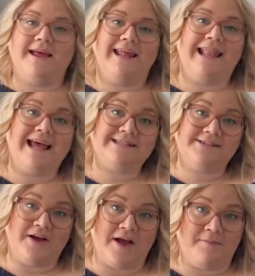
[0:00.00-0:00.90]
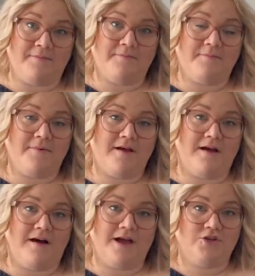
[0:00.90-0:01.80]
last time
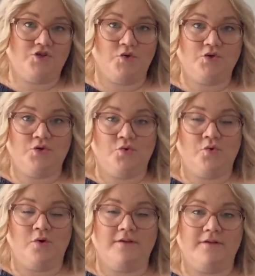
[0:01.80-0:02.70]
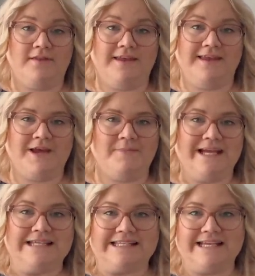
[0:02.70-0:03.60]
I showed you the
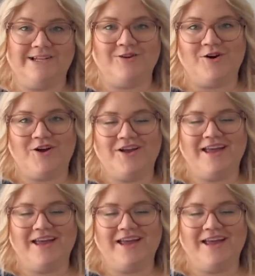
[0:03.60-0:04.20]
amazing log